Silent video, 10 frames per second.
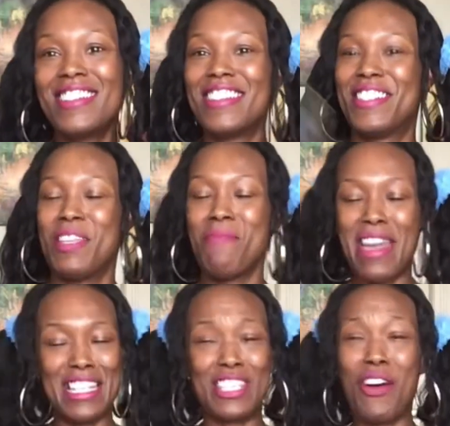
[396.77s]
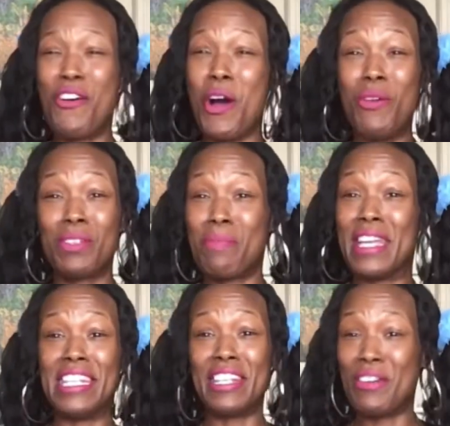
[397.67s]
Somebody's so
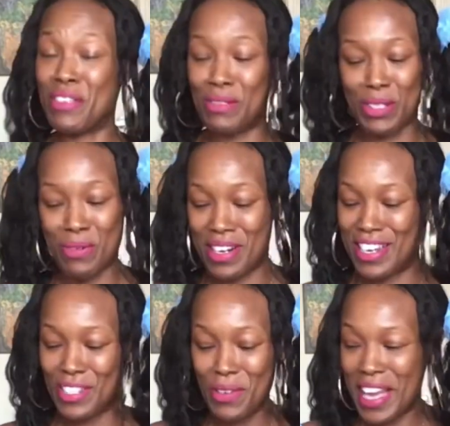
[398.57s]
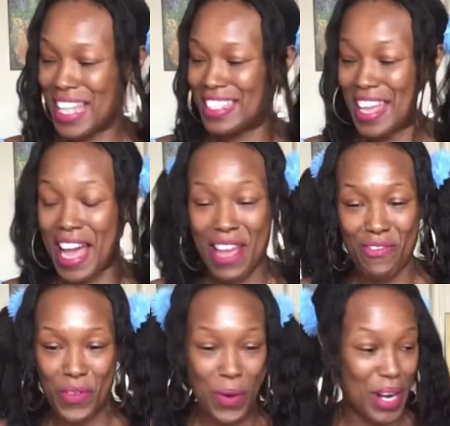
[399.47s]
codependent on you, Taurus. You don't got time
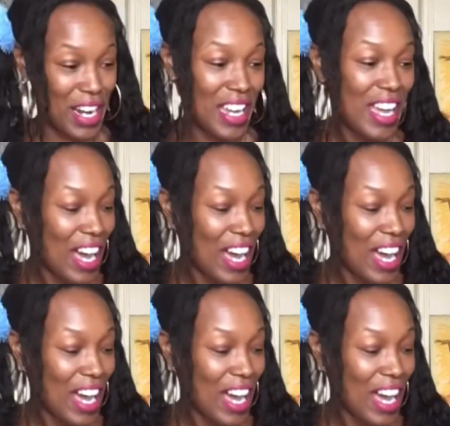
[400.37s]
for it.